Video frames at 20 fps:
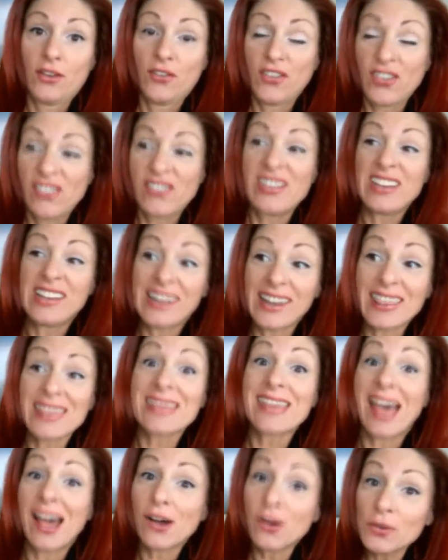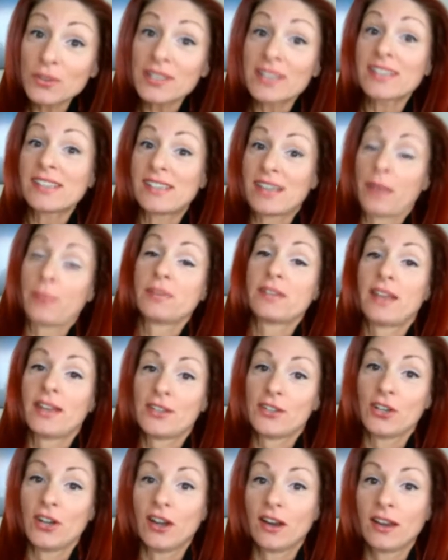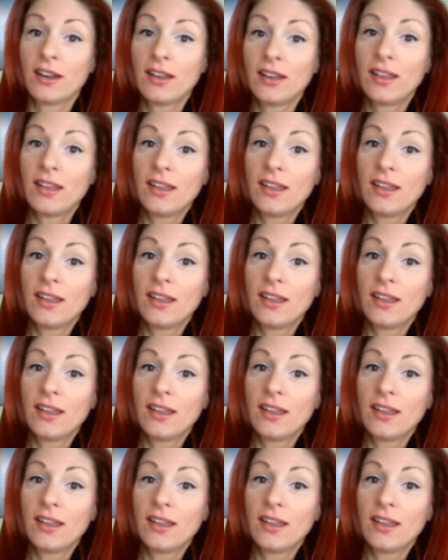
15,000 steps I took.